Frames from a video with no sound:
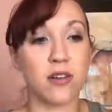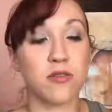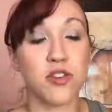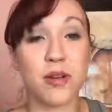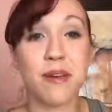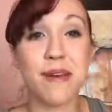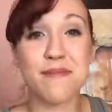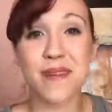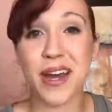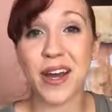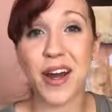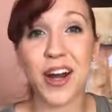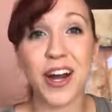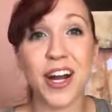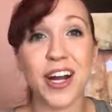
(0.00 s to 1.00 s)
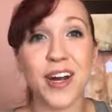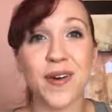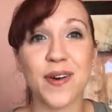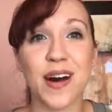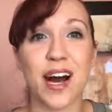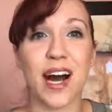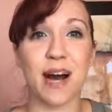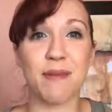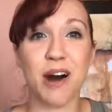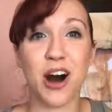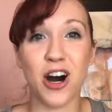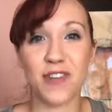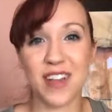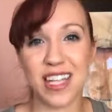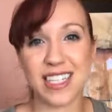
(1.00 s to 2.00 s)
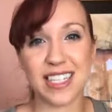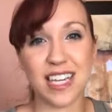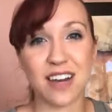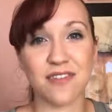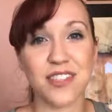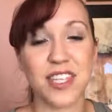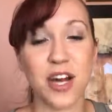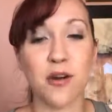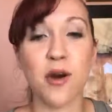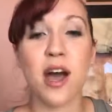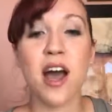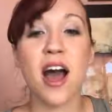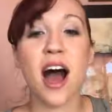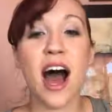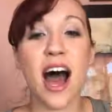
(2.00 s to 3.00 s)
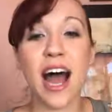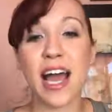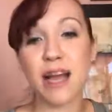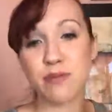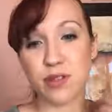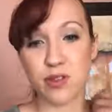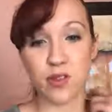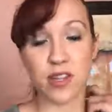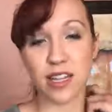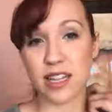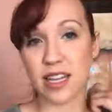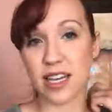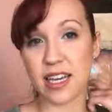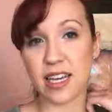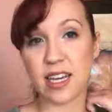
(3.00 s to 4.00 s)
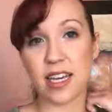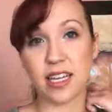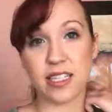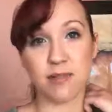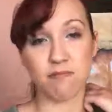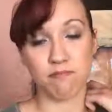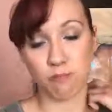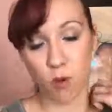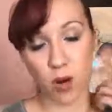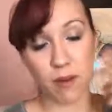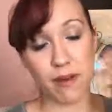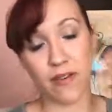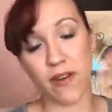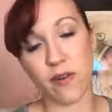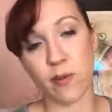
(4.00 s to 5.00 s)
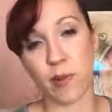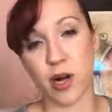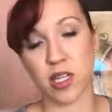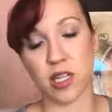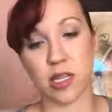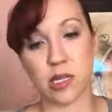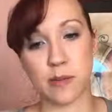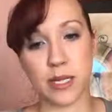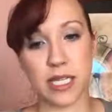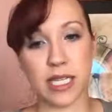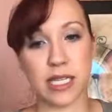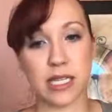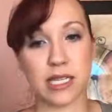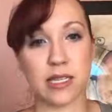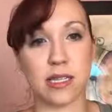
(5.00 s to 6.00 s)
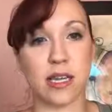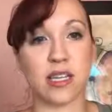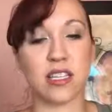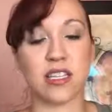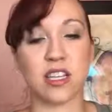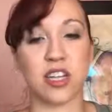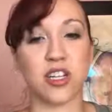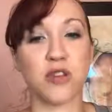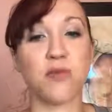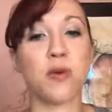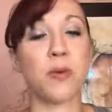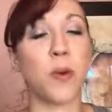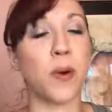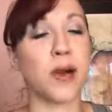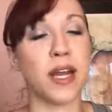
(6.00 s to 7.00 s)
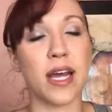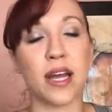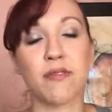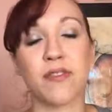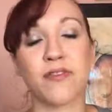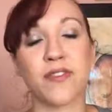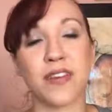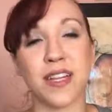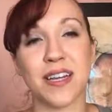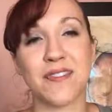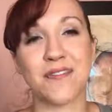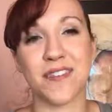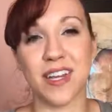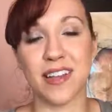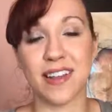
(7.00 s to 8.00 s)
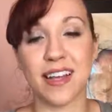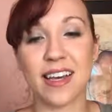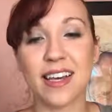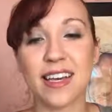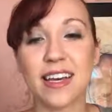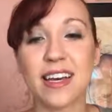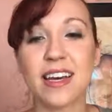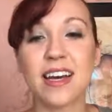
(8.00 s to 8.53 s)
dreaming bigger, all that stuff. So it's one of my favorite parts of this business. It's such a rewarding, fulfilling feeling.